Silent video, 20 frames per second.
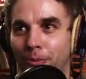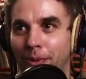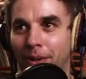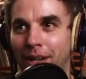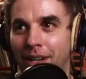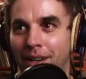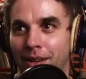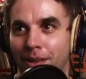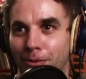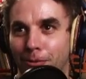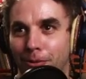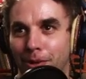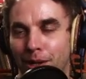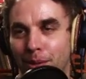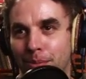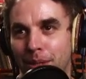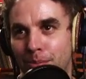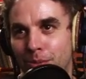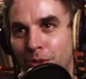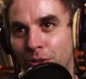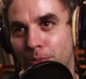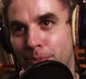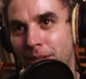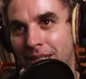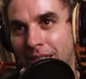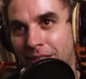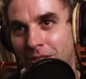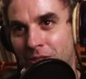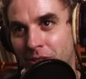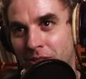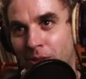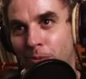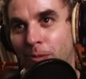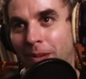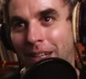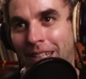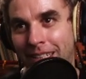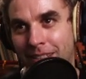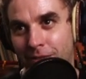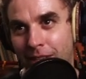where people's potentials
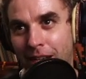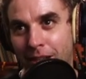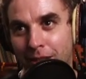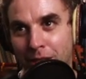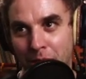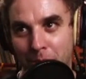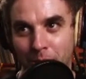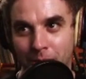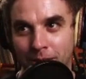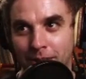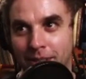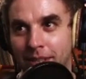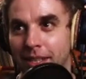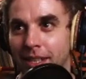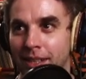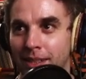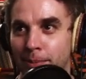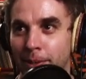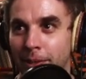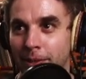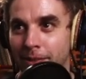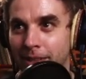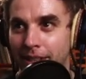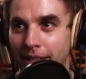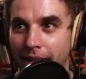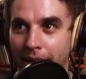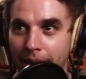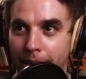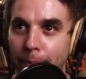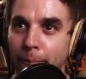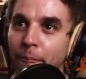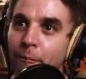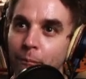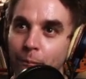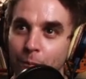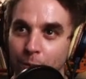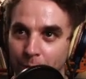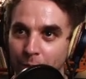and what's valuable in the middle of the game.